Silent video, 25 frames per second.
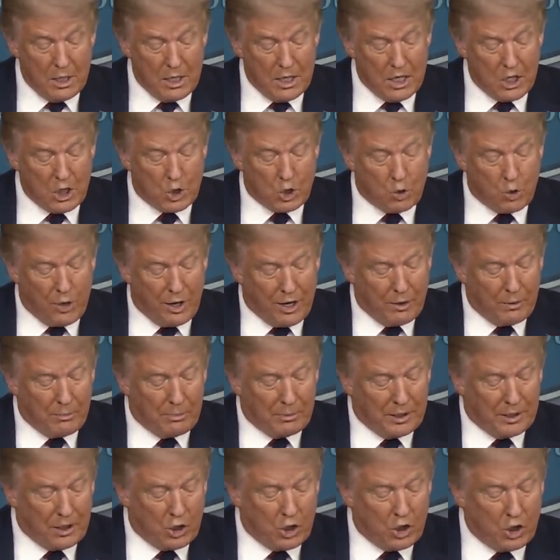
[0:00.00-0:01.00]

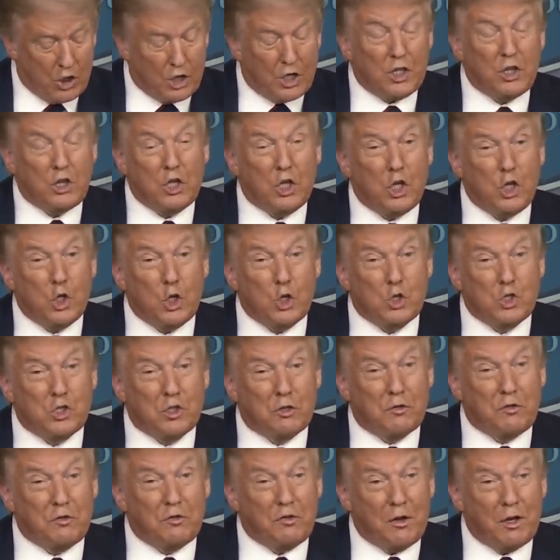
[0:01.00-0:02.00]
incredibly good at the
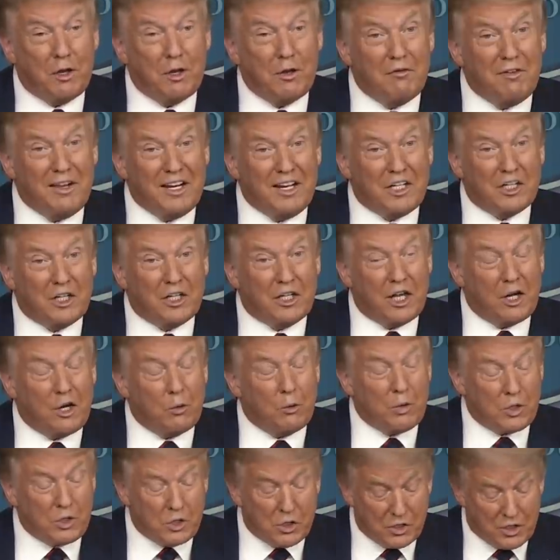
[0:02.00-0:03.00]
use of a
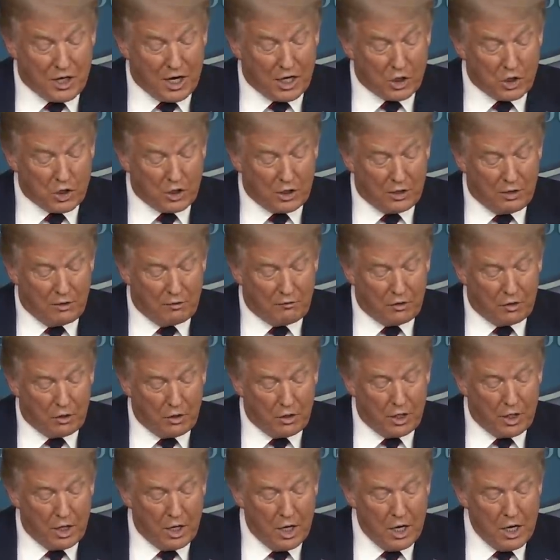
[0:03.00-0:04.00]
ventilator, which is actually a
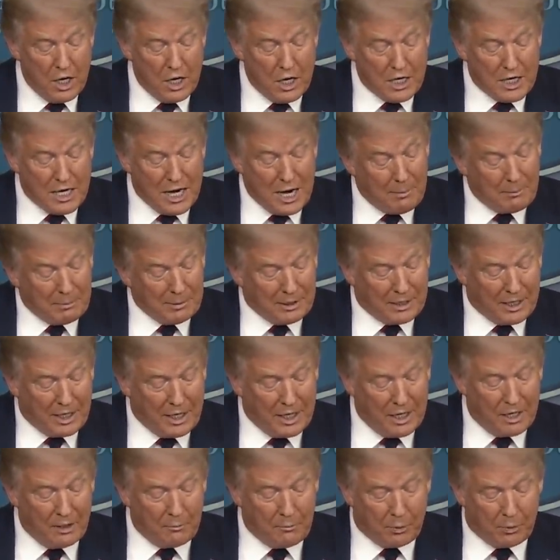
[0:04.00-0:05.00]
very
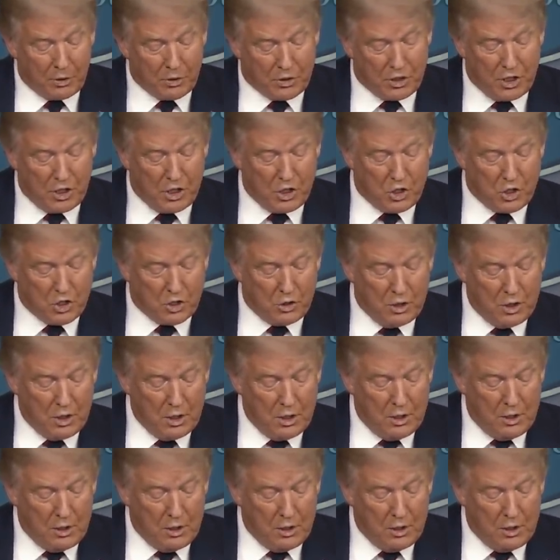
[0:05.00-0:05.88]
complicated procedure